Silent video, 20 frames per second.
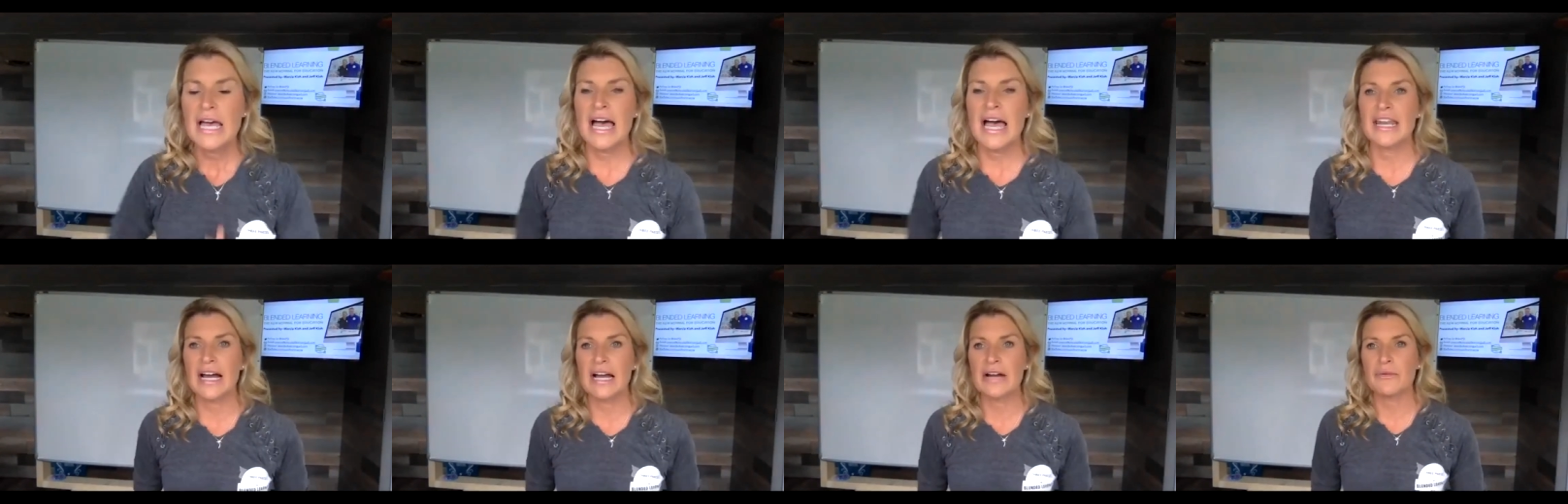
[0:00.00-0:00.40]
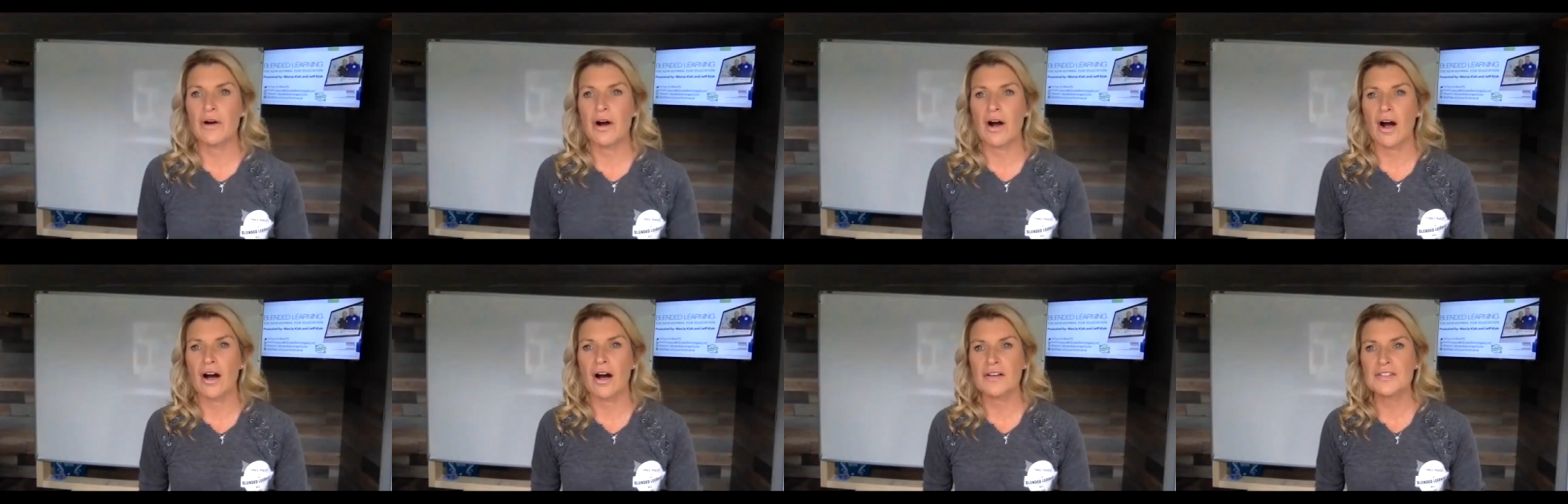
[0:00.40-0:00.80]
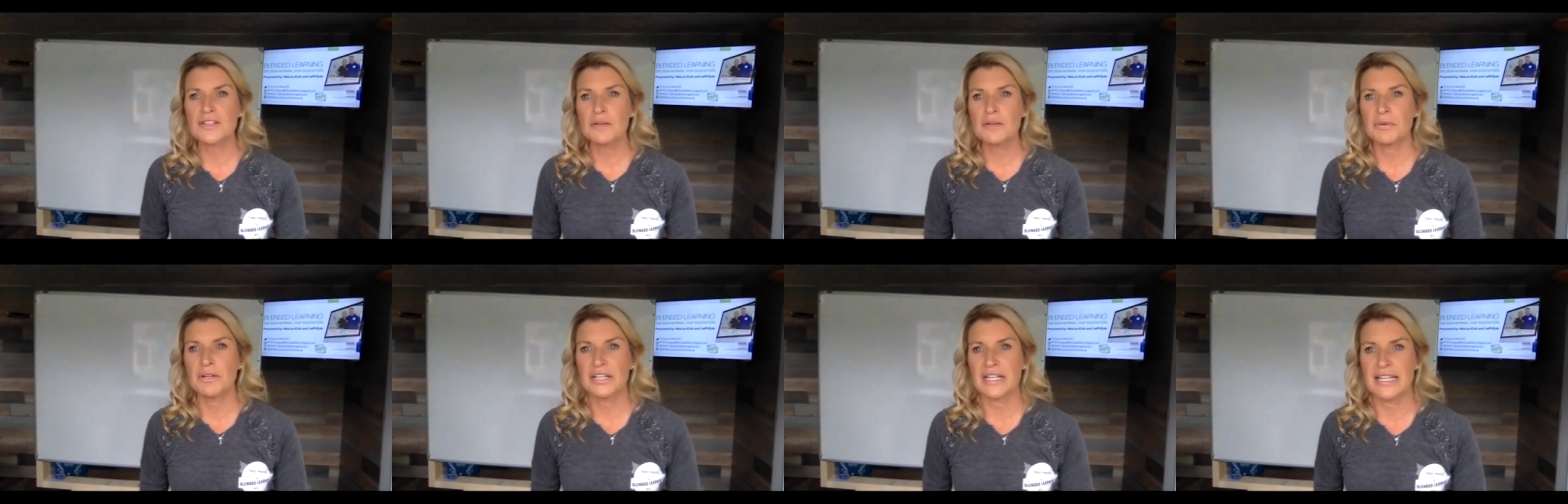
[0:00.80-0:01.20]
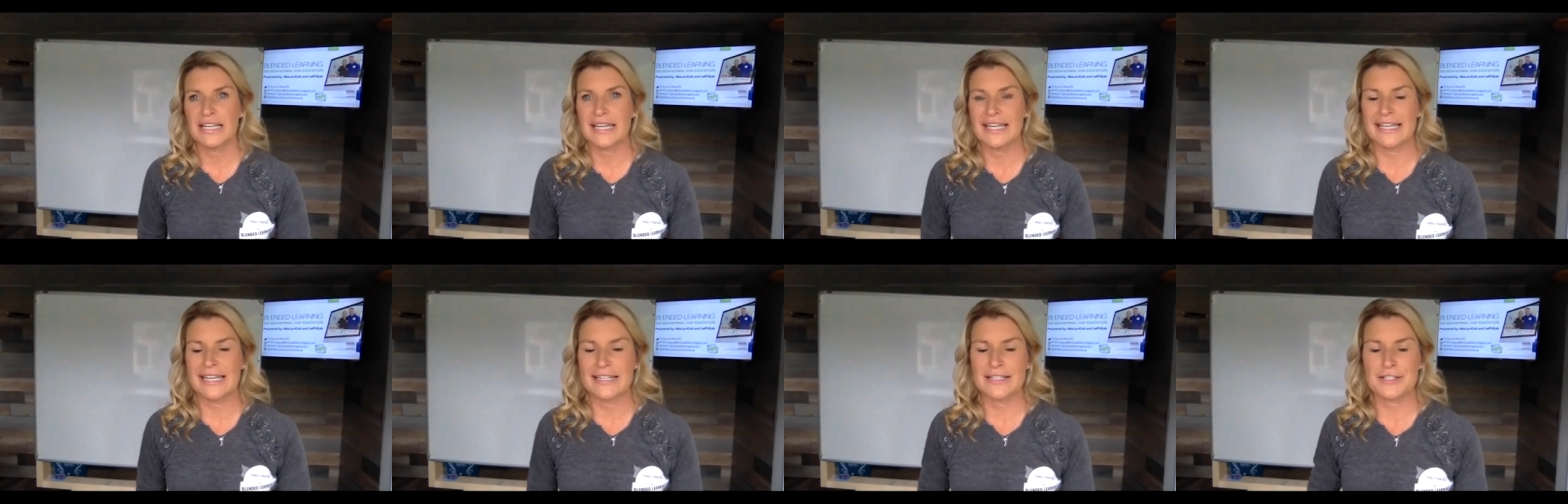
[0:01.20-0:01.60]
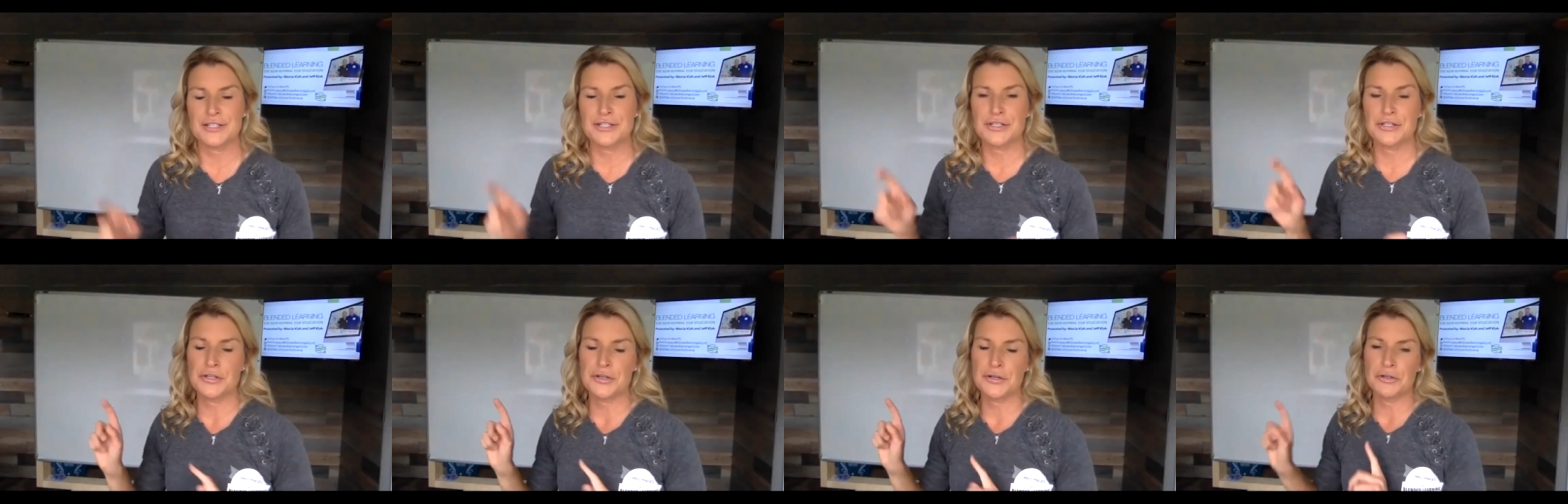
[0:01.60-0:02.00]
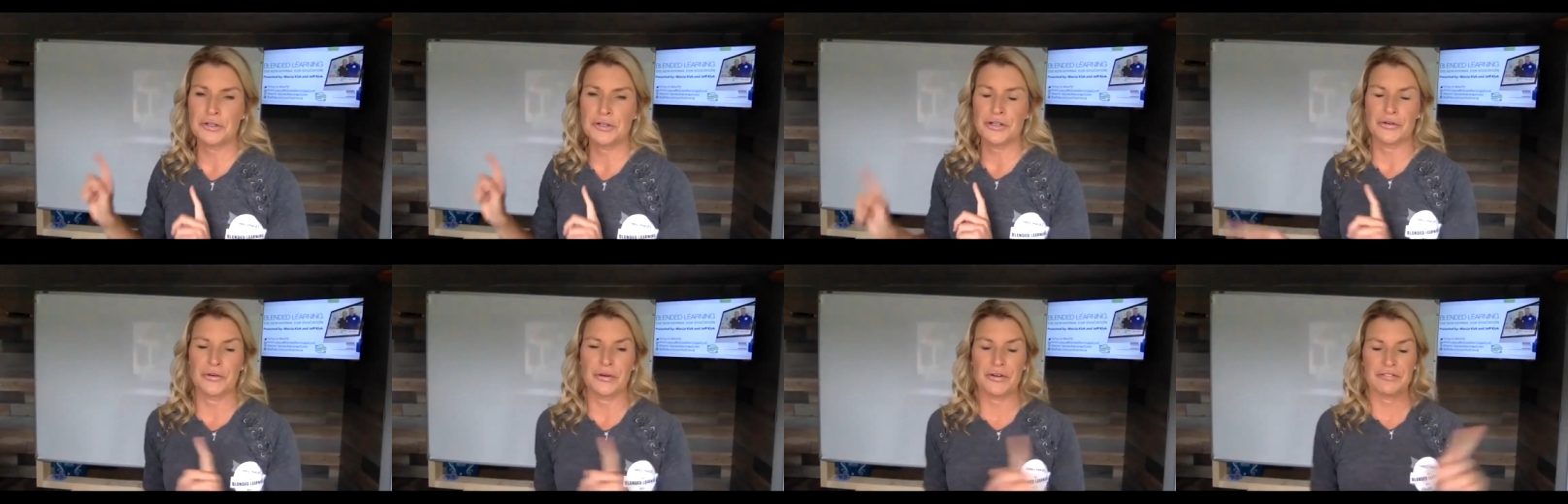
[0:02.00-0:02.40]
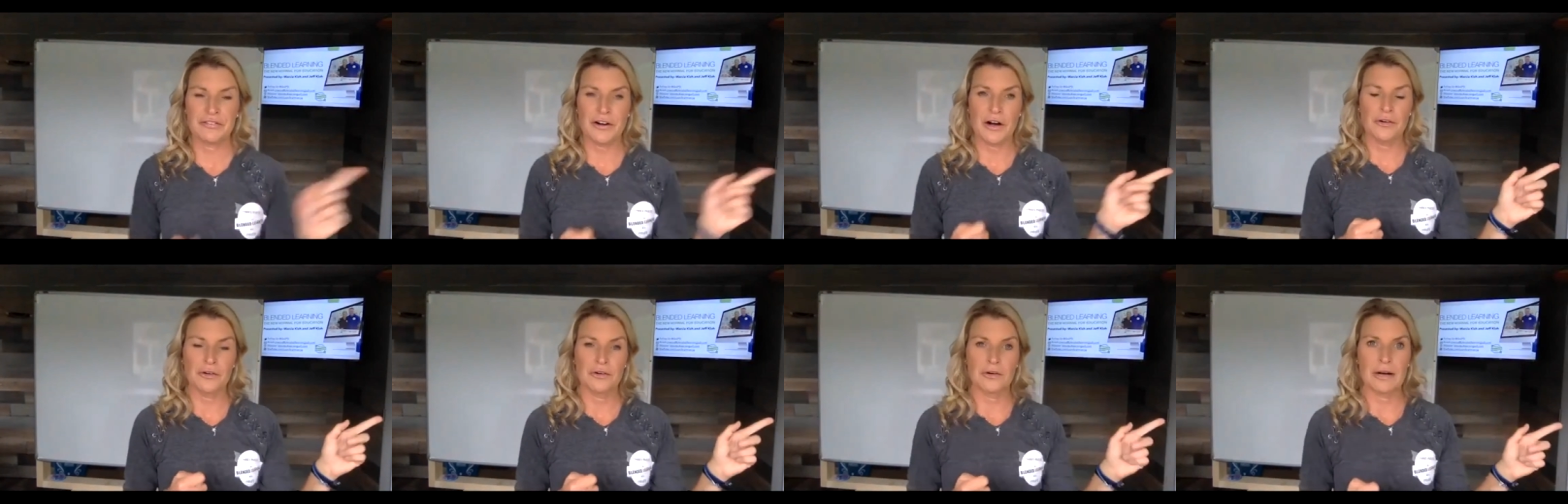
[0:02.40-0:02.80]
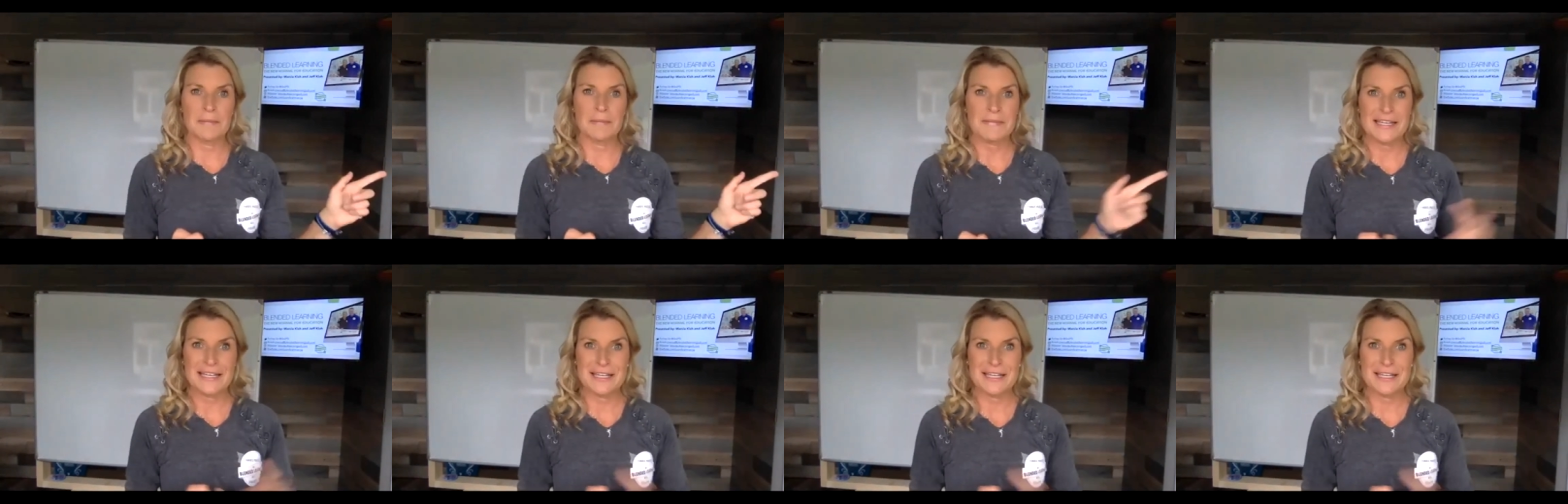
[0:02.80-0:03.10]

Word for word: And I will also put it into your follow up